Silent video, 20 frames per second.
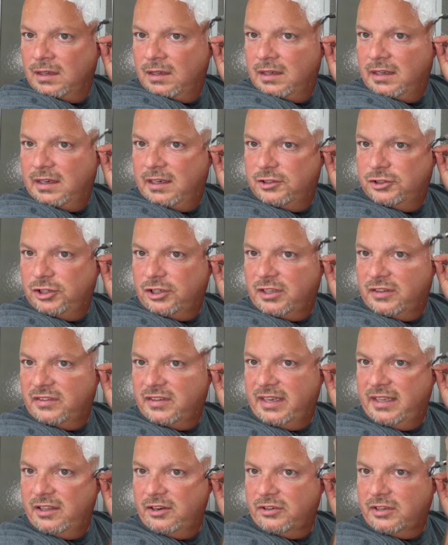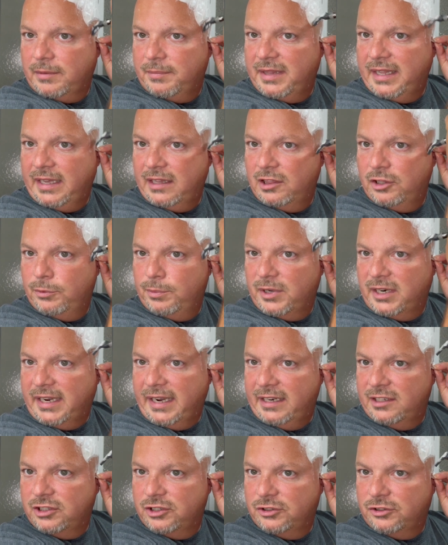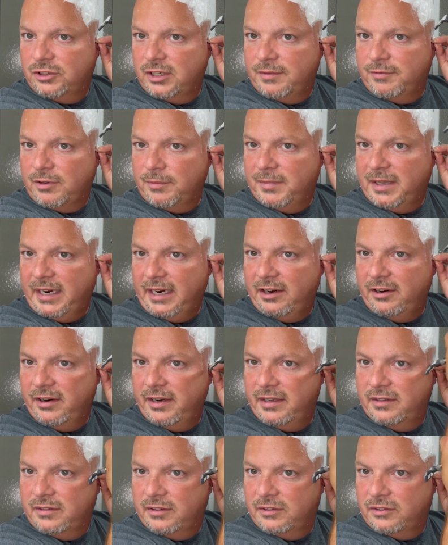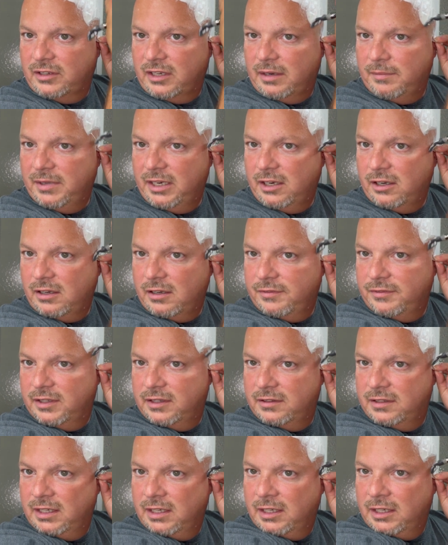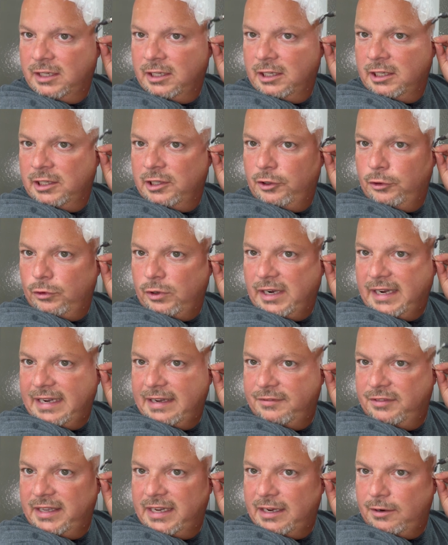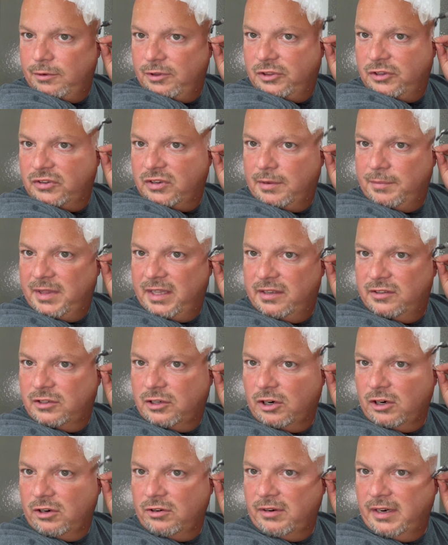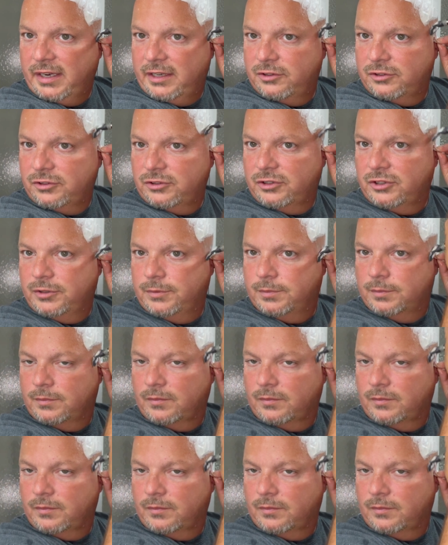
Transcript: And as you can see there, some of that lubrication strip from the Harry's is coming off, and you'll have that with some of these cart razors.